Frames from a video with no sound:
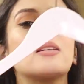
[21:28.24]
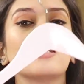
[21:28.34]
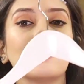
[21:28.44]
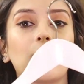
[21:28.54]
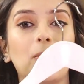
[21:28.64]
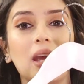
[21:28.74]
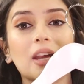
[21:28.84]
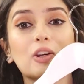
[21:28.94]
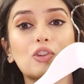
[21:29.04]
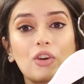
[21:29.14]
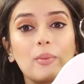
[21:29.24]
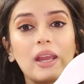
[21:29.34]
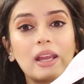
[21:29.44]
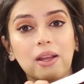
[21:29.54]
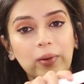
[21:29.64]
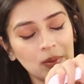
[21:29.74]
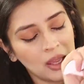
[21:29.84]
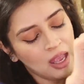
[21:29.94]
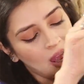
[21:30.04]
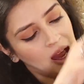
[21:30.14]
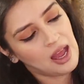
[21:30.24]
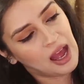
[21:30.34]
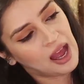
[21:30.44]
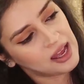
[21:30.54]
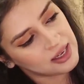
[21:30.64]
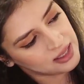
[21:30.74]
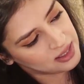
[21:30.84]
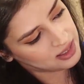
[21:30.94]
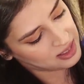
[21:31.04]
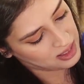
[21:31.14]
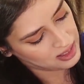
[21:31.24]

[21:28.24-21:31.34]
a deep pink trimming. And